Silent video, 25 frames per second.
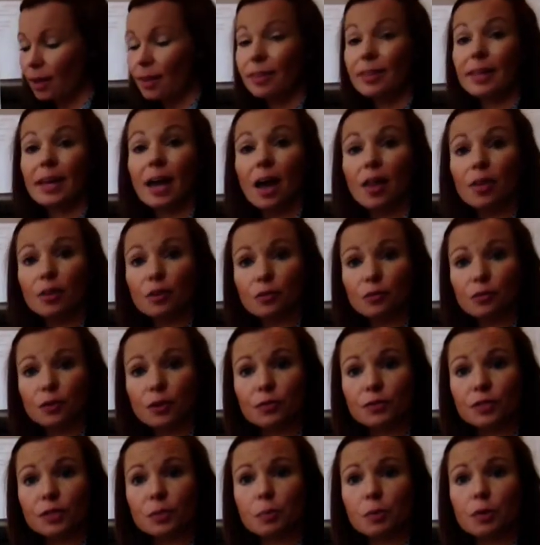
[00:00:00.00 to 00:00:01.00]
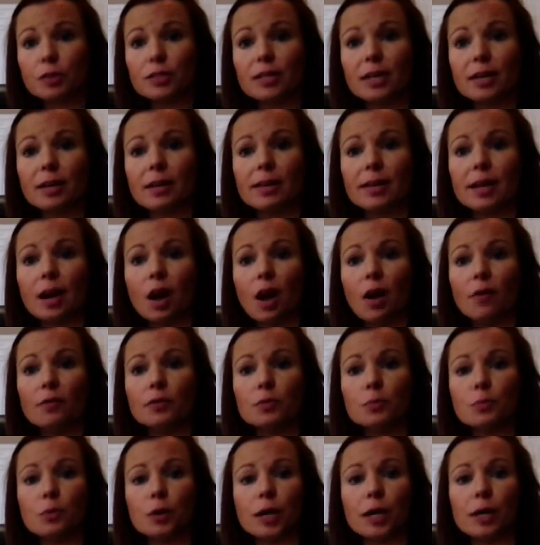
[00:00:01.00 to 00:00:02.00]
The other 50% of the
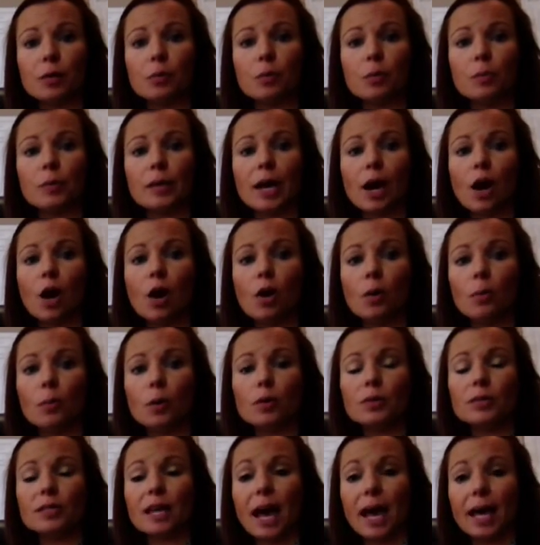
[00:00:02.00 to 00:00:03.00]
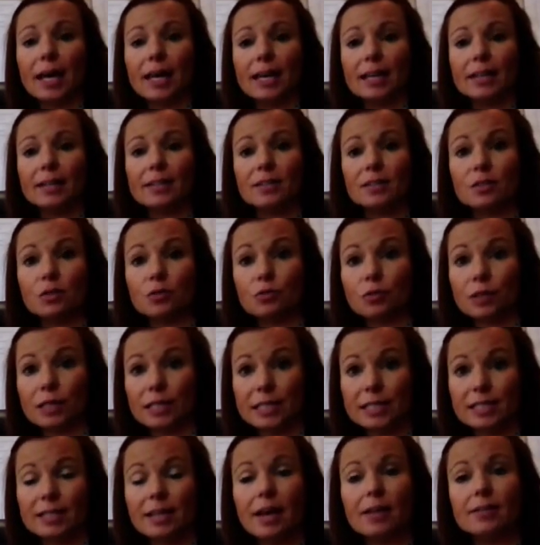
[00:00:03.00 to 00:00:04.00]
offspring will be homozygous
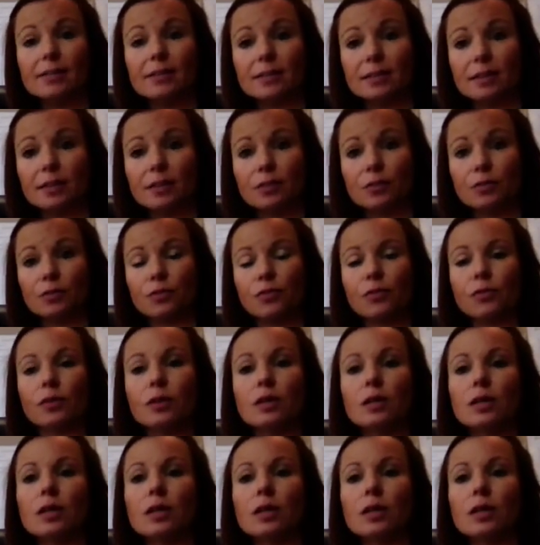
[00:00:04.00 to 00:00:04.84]
recessive.